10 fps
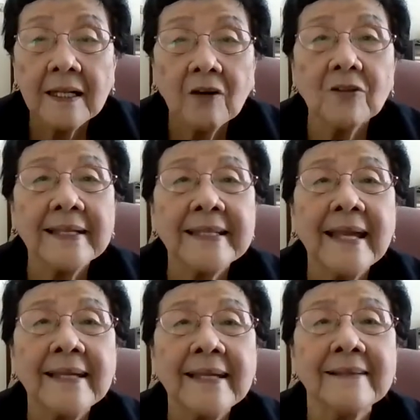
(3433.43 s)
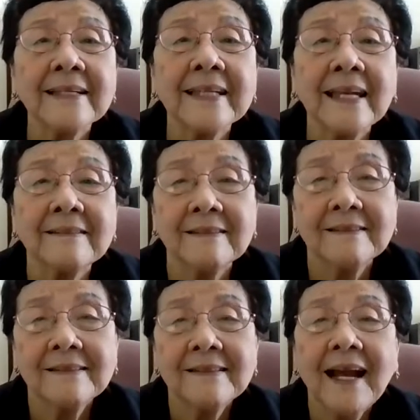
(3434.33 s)
Oh, I can. I can.
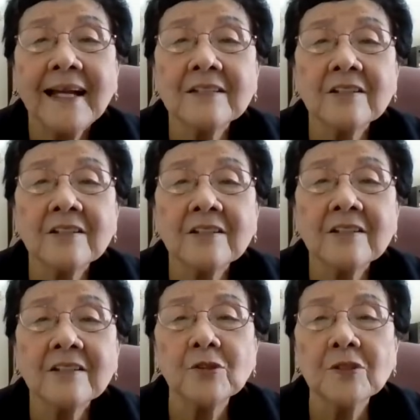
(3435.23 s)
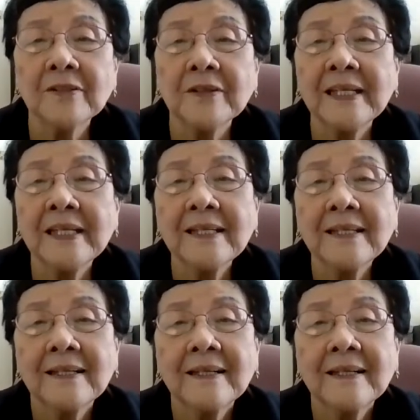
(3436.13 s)
I got back control already.